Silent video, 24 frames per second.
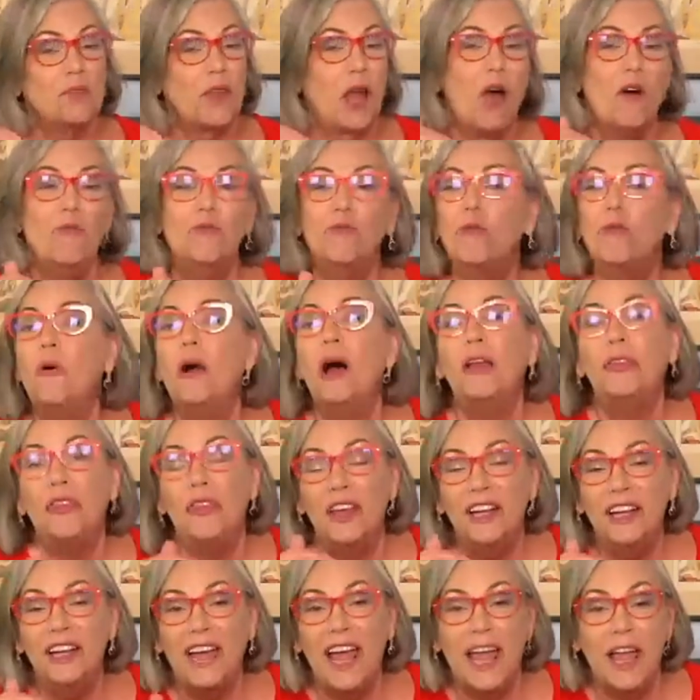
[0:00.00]
of what
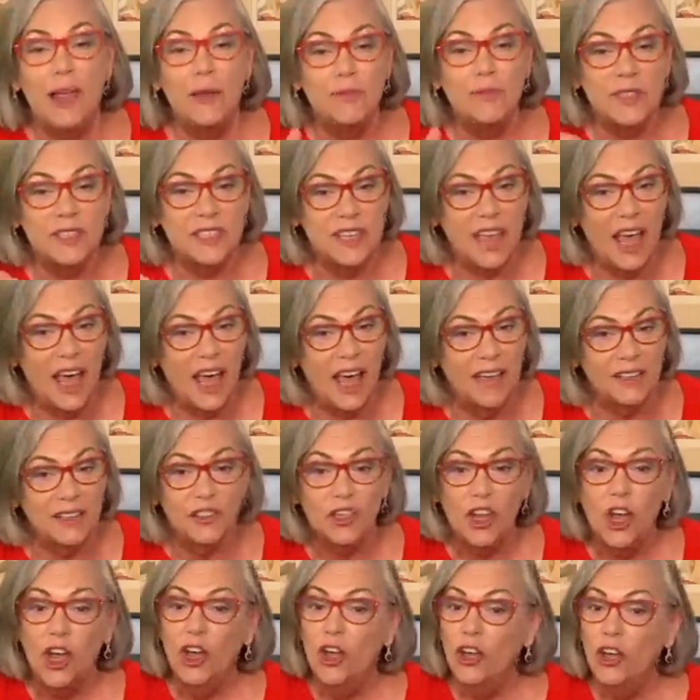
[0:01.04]
the name
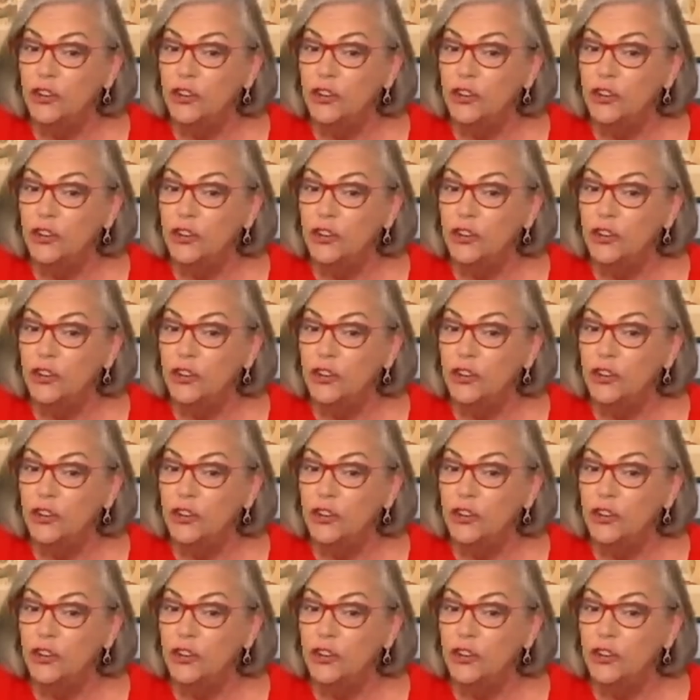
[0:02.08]
says.